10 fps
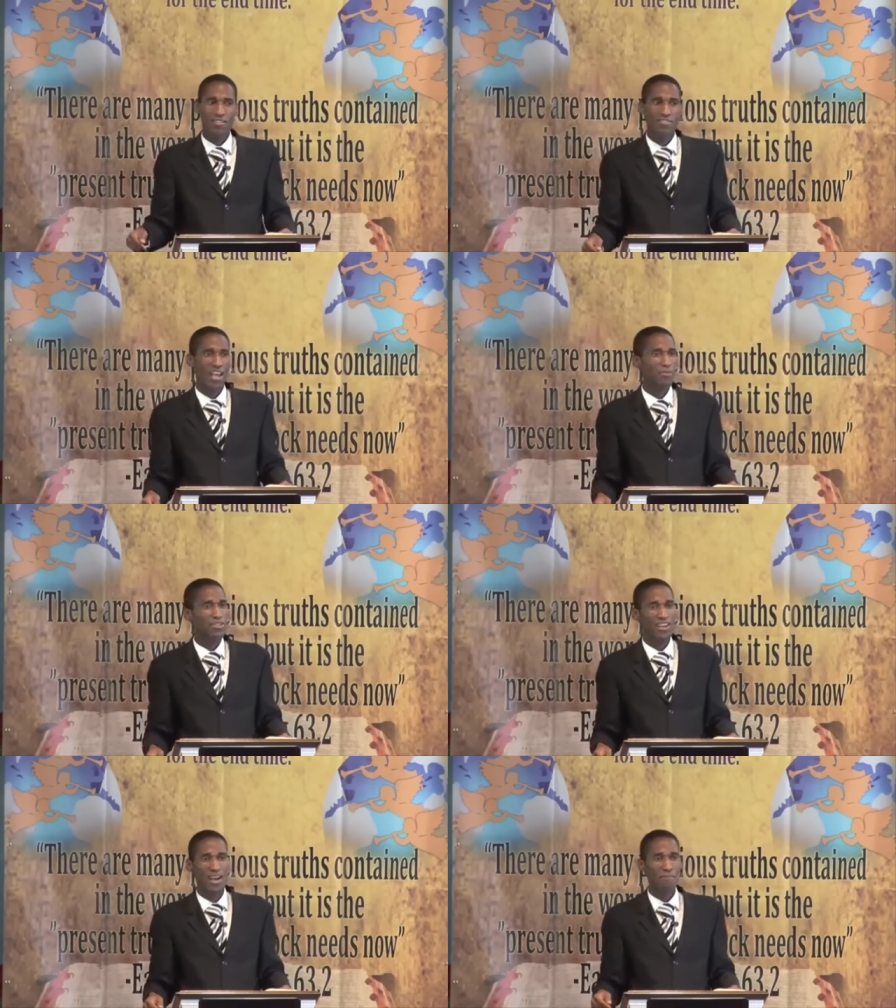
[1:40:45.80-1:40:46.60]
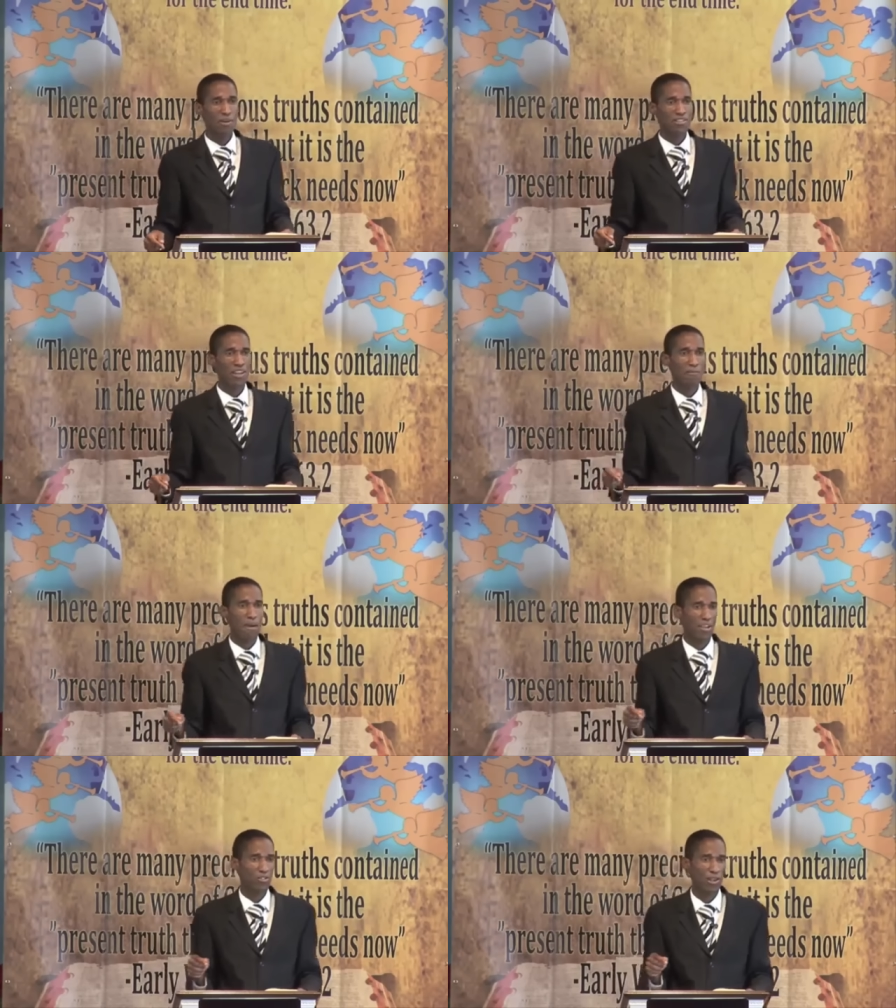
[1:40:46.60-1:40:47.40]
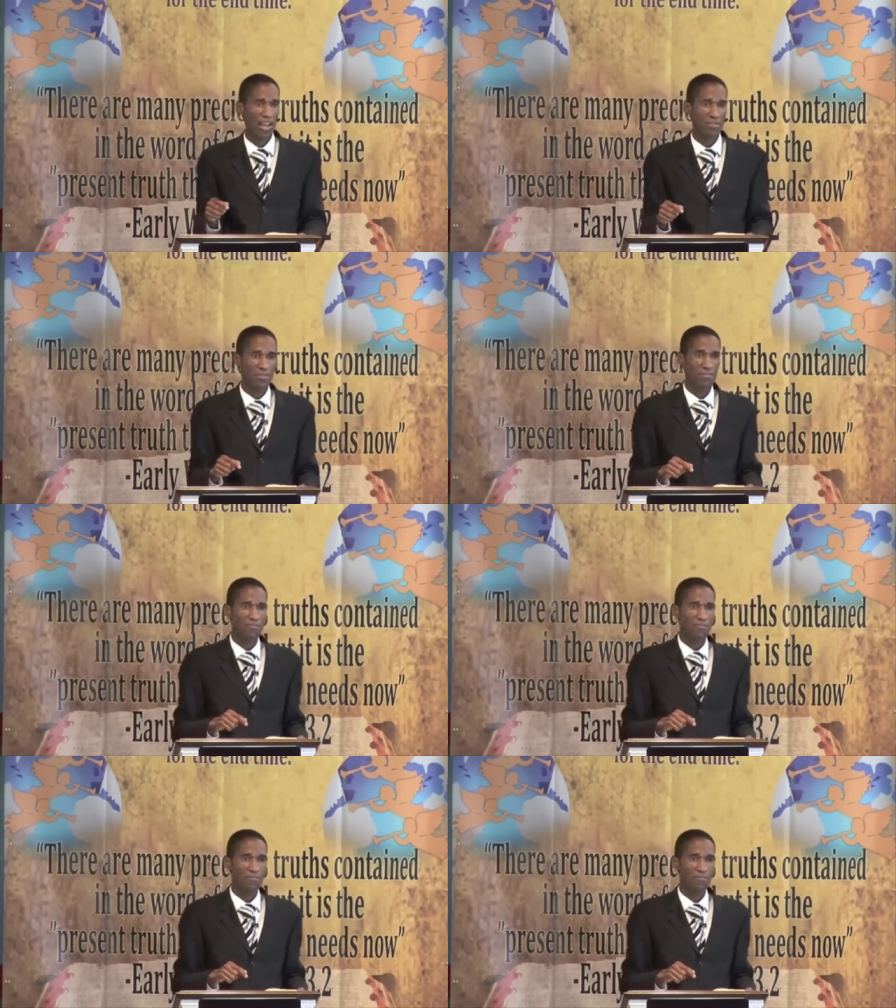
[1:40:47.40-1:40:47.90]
Tabitha must come back to life.